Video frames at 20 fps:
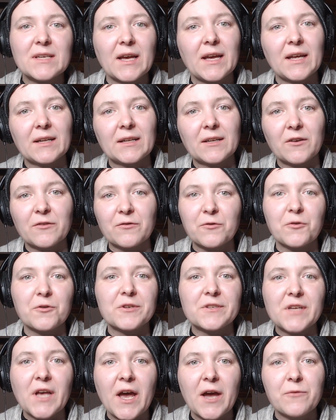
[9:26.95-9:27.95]
and of
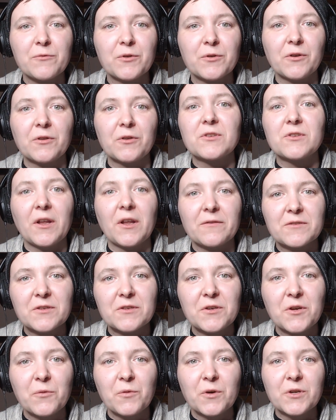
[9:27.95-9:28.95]
course I would also love to
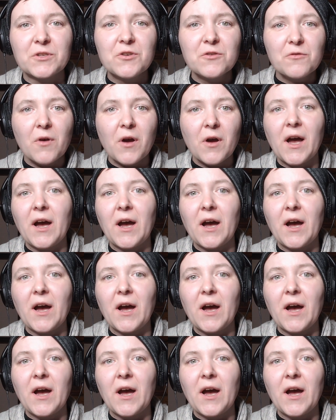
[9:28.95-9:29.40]
know what you